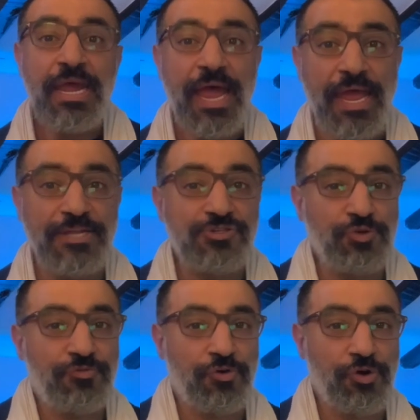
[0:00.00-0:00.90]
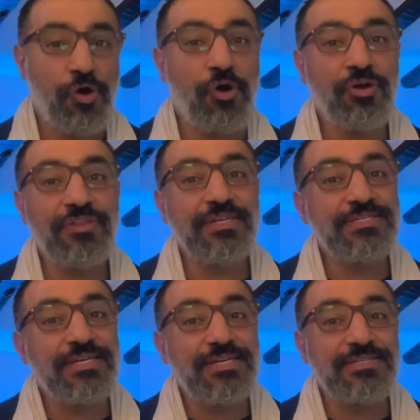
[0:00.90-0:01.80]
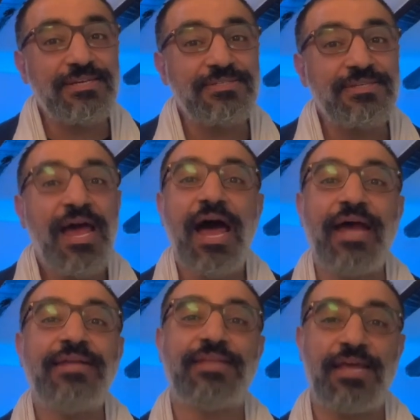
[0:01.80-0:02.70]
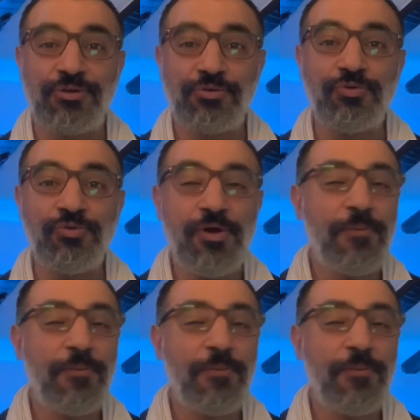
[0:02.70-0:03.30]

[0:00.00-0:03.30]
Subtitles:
And so for all these reasons, I tell you,